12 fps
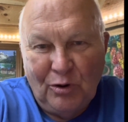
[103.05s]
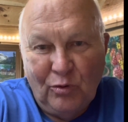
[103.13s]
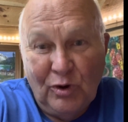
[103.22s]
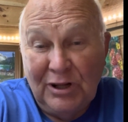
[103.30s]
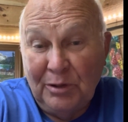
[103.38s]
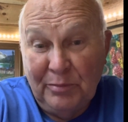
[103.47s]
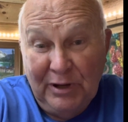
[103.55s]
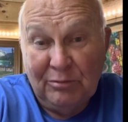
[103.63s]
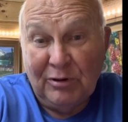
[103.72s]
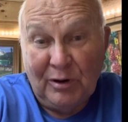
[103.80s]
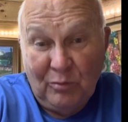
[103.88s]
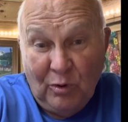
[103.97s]
we'll be
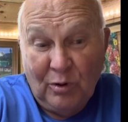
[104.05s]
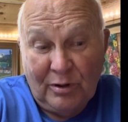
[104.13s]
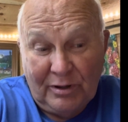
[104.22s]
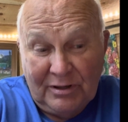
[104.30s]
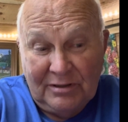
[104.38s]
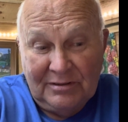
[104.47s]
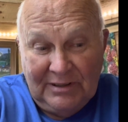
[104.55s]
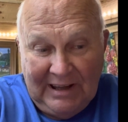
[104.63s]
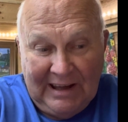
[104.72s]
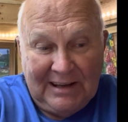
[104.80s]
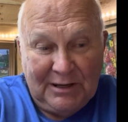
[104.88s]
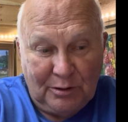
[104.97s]
rewarded
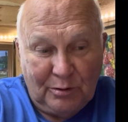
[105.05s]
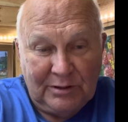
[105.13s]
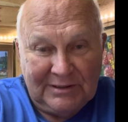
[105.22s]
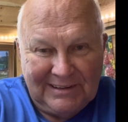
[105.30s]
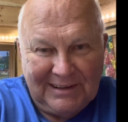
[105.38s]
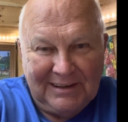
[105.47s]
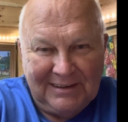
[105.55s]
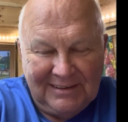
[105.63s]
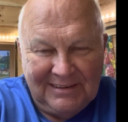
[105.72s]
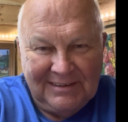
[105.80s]
adequately